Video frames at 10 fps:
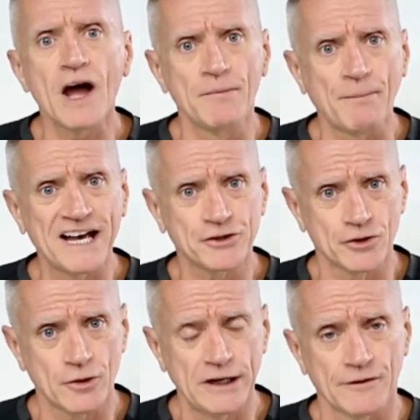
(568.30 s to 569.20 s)
I'm a
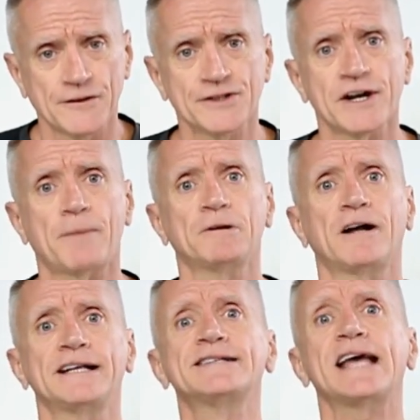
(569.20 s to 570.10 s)
master trainer for STOTT
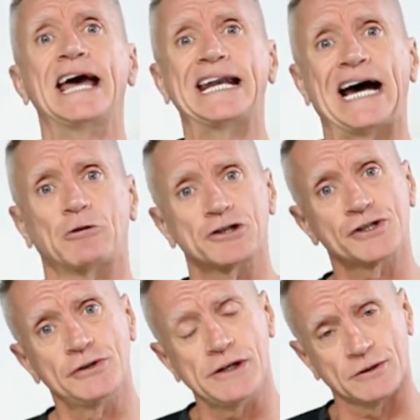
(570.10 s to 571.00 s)
Pilates, and our
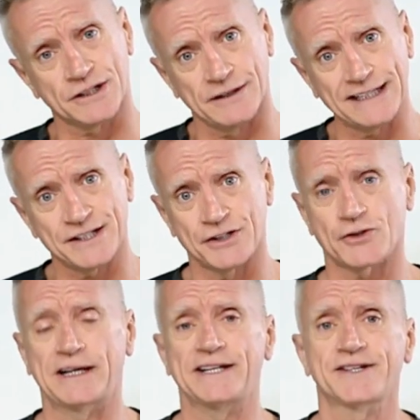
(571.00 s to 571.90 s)
studio is a licensed
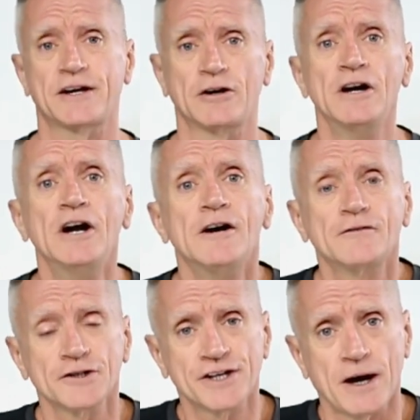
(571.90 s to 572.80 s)
training center
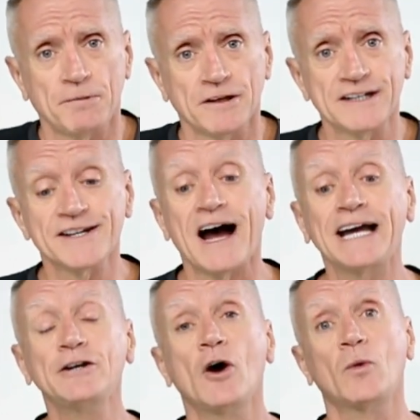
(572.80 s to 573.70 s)
for STOTT Pilates.
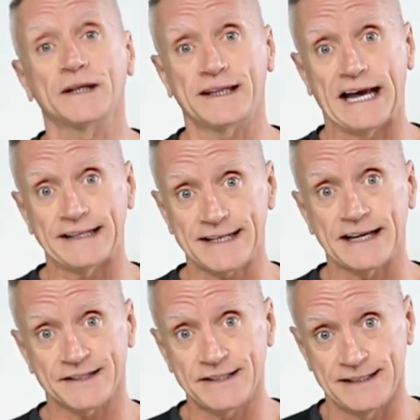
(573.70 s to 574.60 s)
I know what that
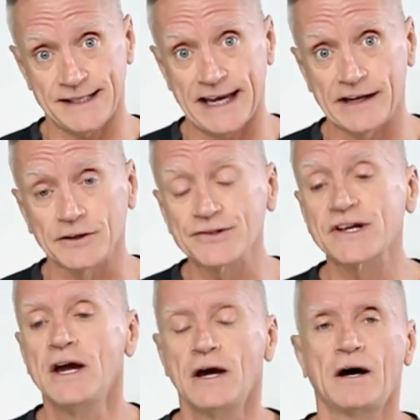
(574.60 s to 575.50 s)
test entails,
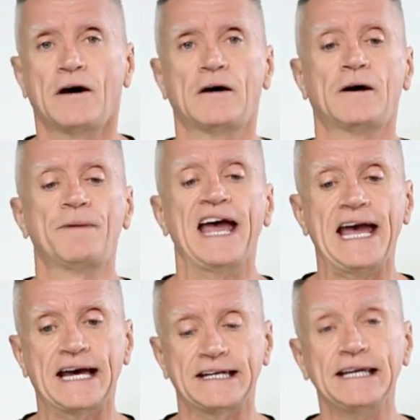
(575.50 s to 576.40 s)
um,
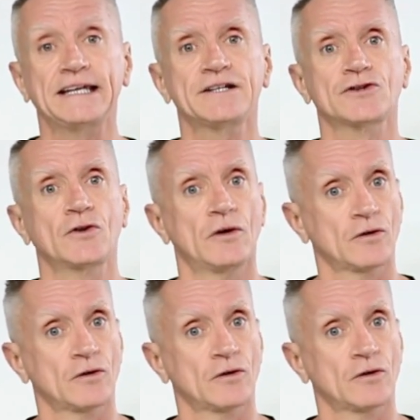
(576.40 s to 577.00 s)
and it is